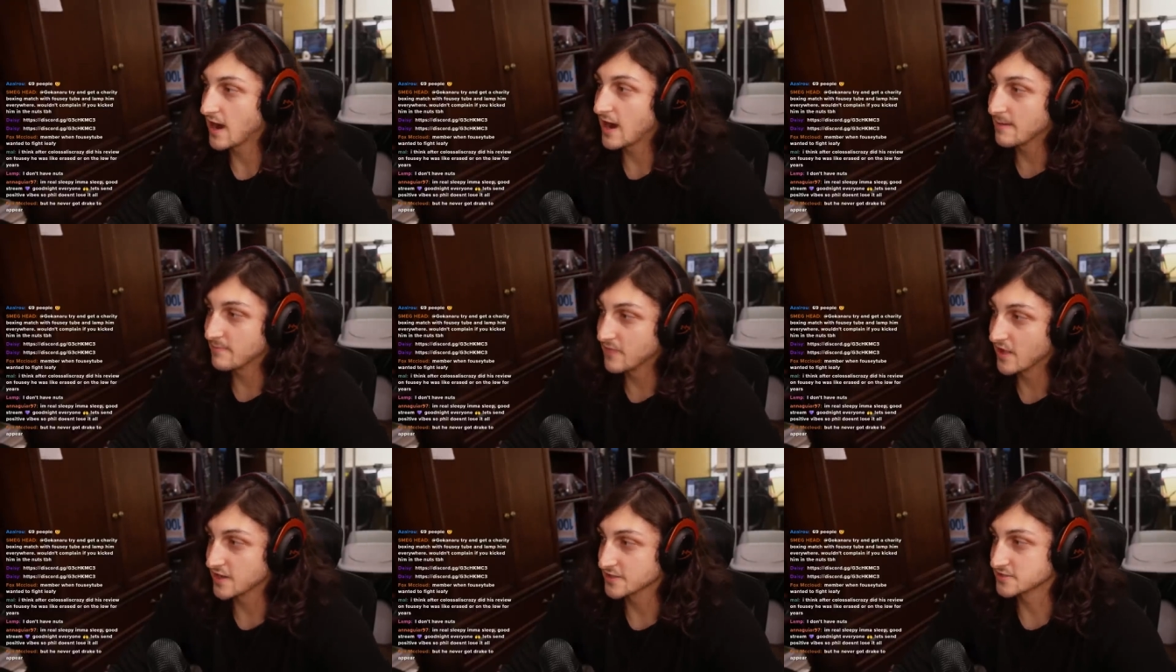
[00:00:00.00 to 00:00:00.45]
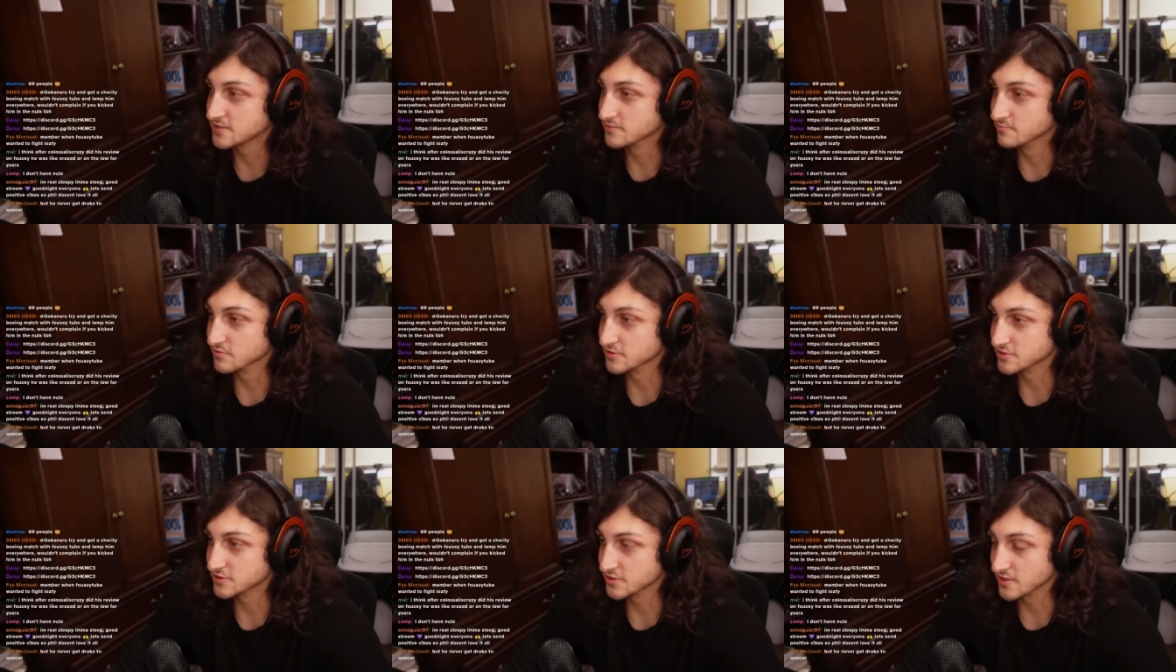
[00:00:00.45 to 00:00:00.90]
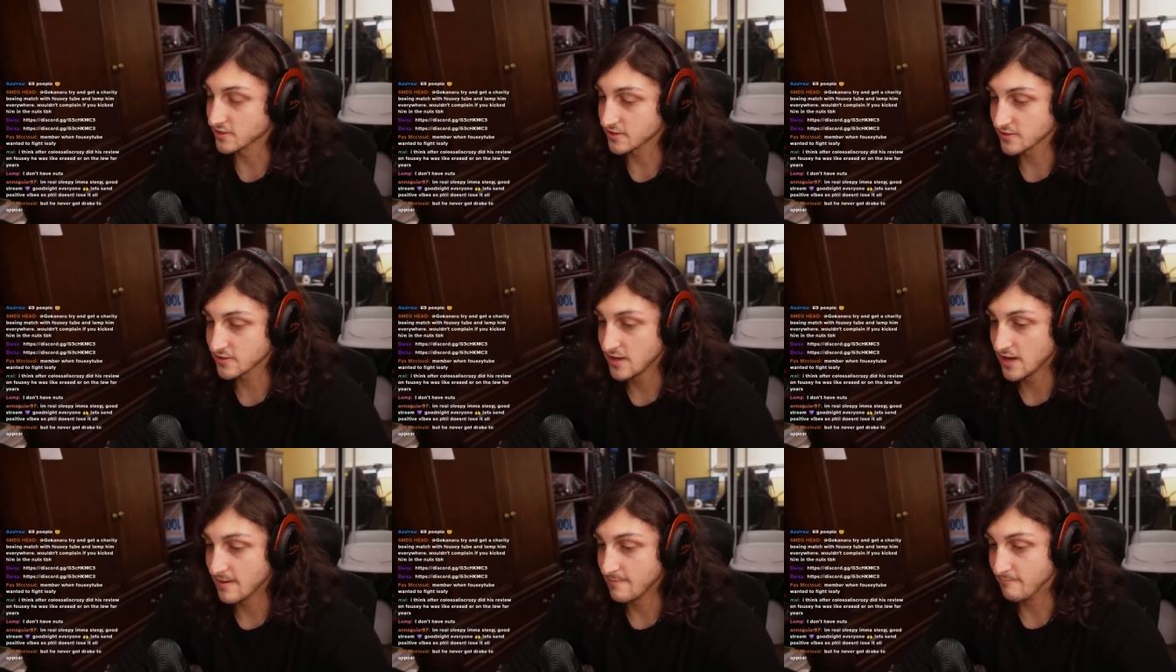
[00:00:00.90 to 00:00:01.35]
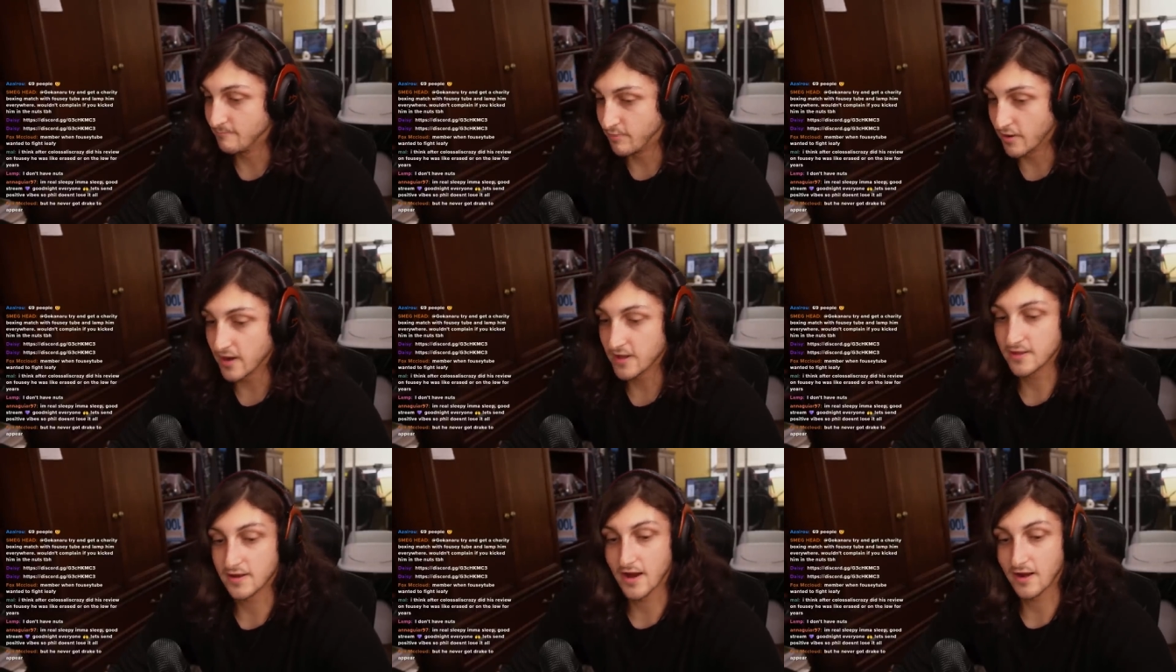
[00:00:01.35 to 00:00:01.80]
I'm not super sure.
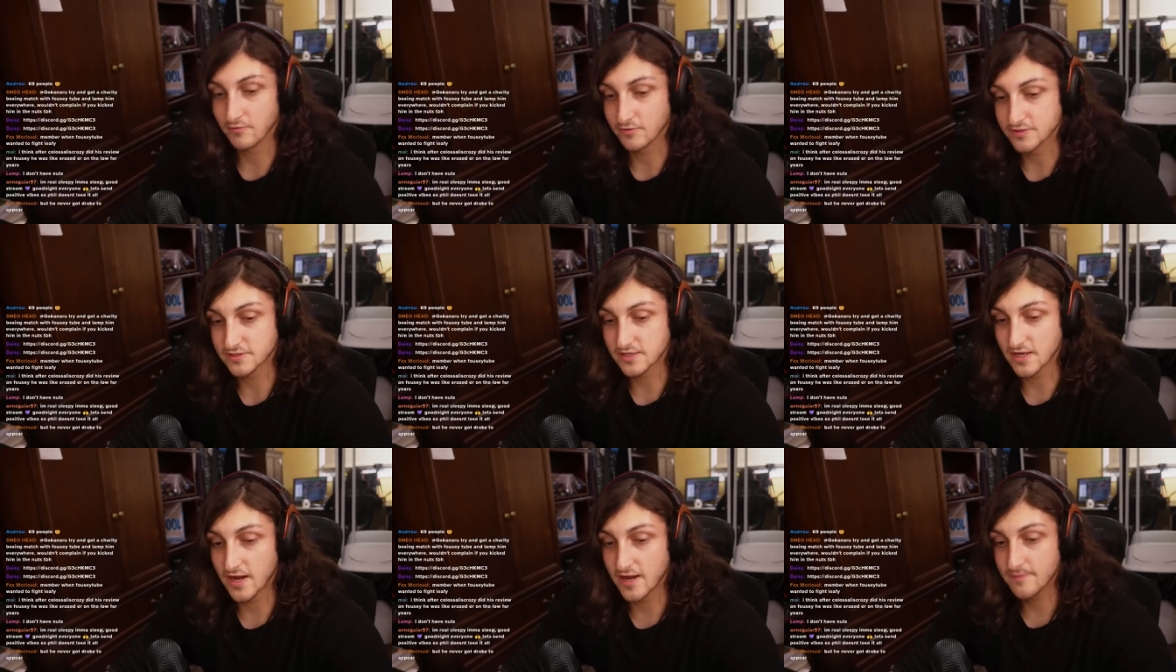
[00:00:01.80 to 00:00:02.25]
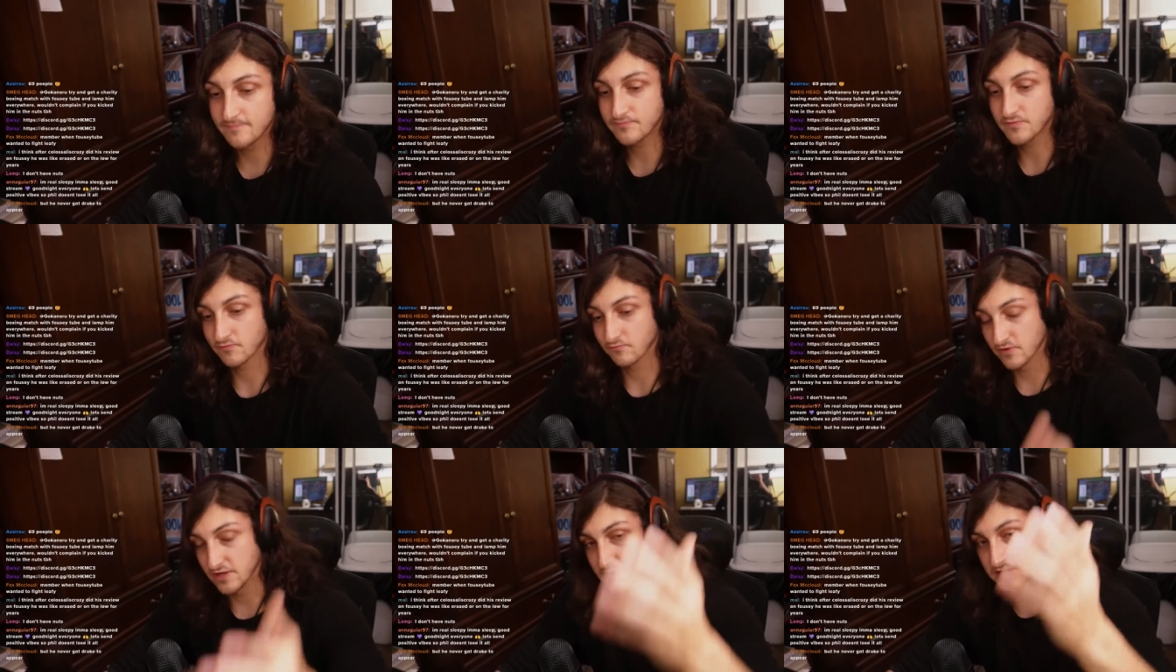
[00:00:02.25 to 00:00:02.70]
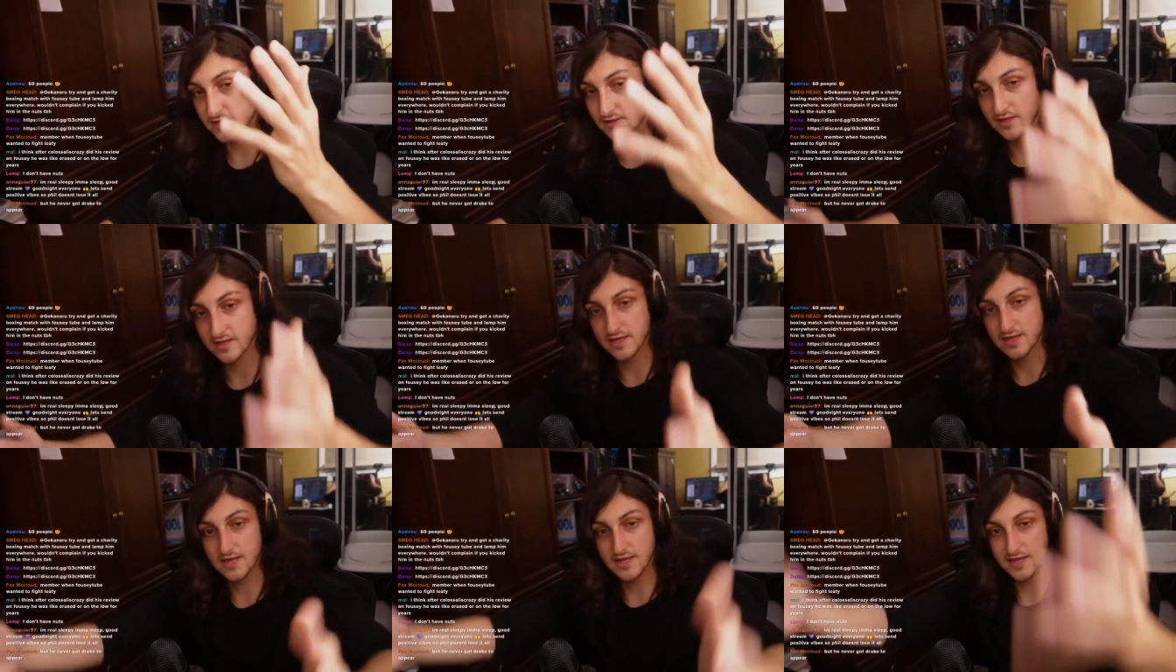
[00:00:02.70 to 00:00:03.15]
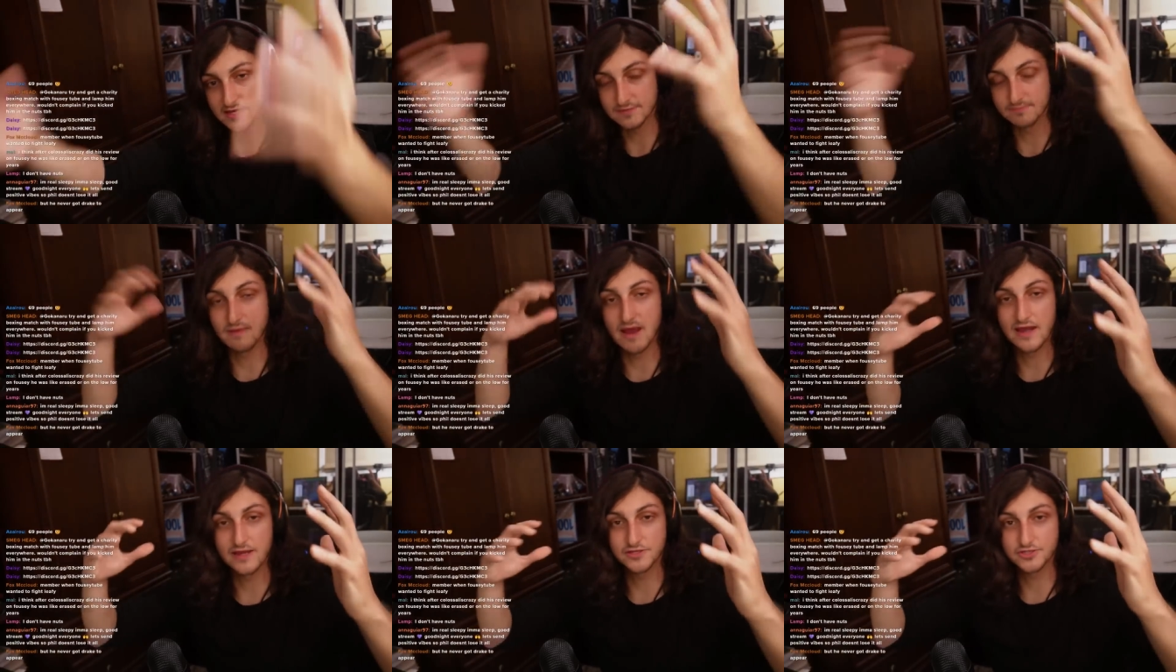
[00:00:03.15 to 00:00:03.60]
But I will say, recently he has
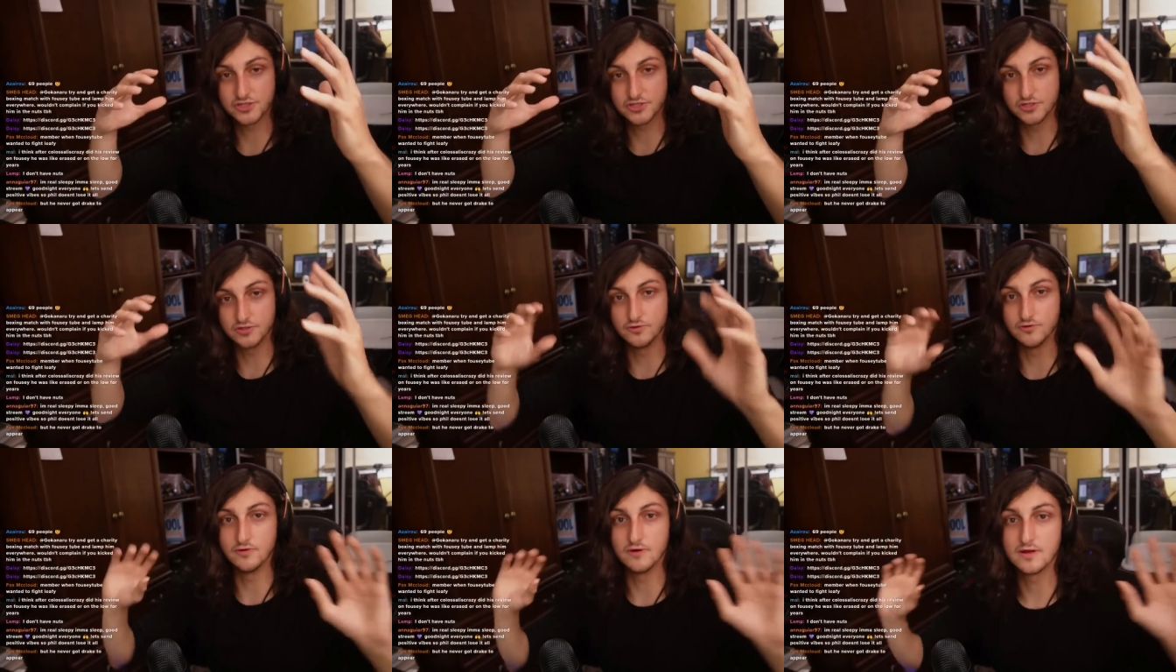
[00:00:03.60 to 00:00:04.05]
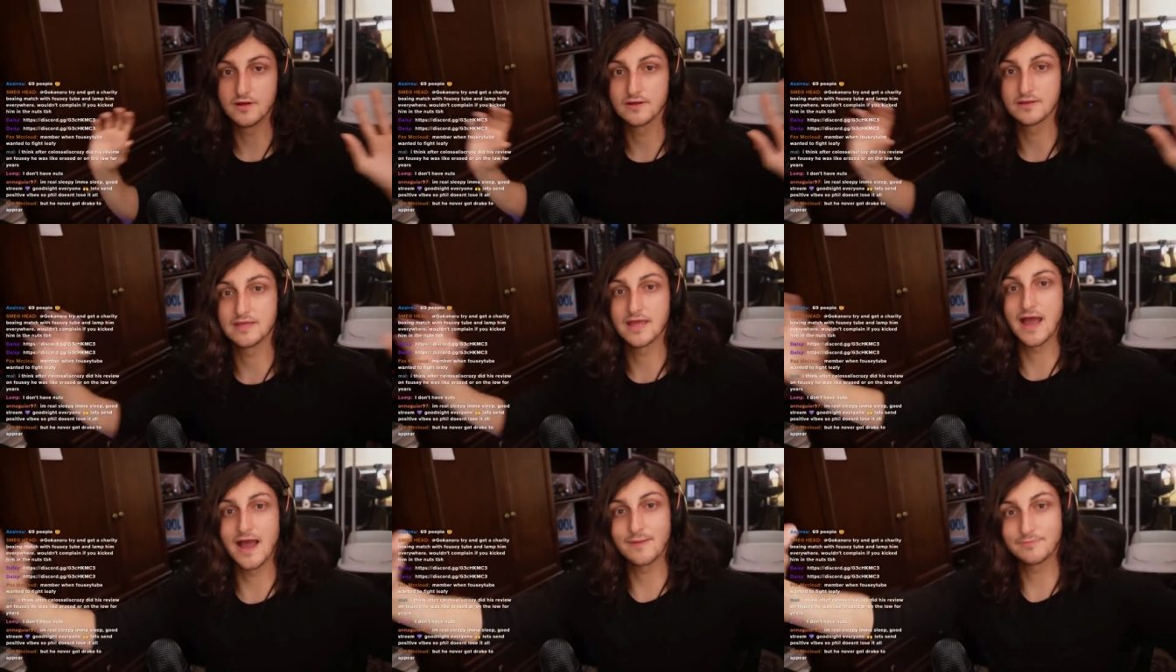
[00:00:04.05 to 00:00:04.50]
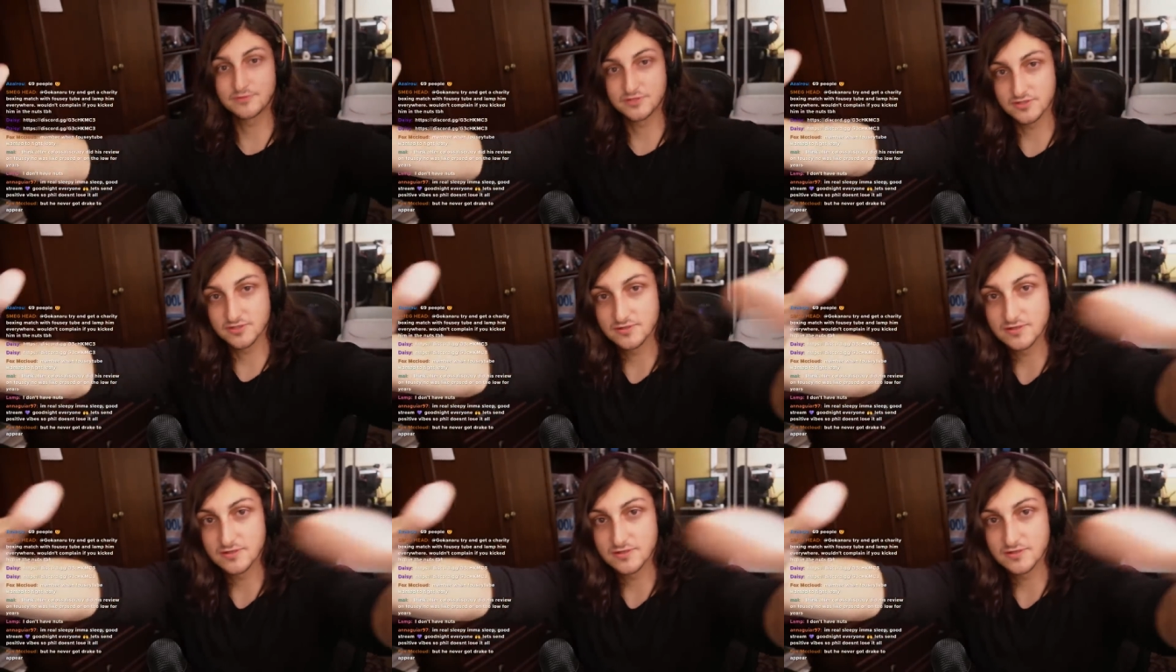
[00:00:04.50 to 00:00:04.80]
managed to capture the